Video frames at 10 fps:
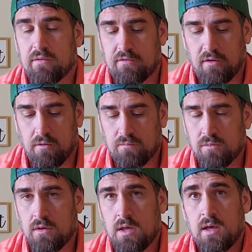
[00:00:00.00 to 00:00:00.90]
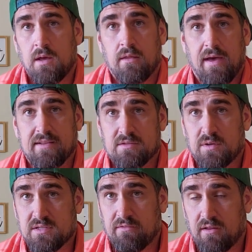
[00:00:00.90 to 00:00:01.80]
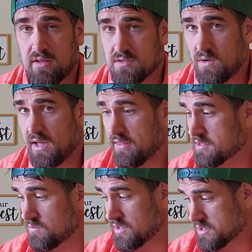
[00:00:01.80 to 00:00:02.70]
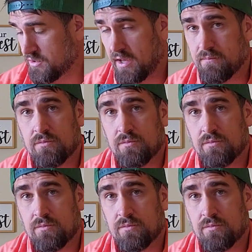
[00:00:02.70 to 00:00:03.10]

So that specifically is why this one is great.